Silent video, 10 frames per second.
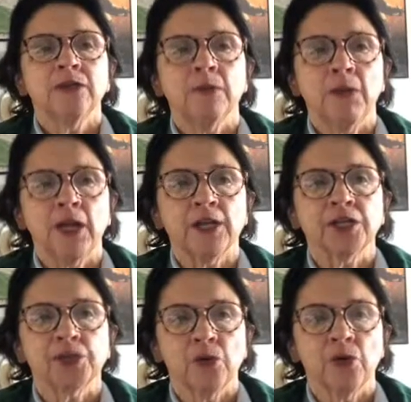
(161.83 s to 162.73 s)
to make
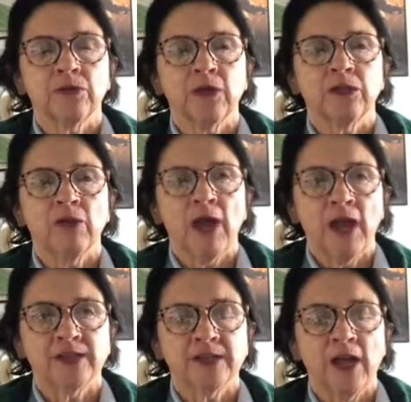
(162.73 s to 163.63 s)
sure that your
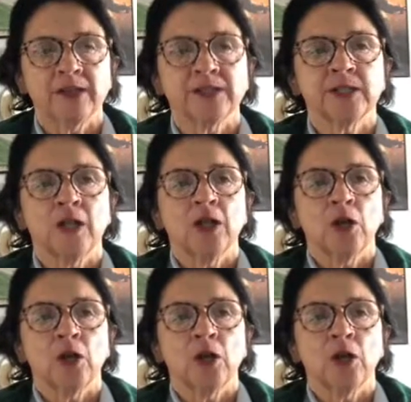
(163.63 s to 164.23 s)
assets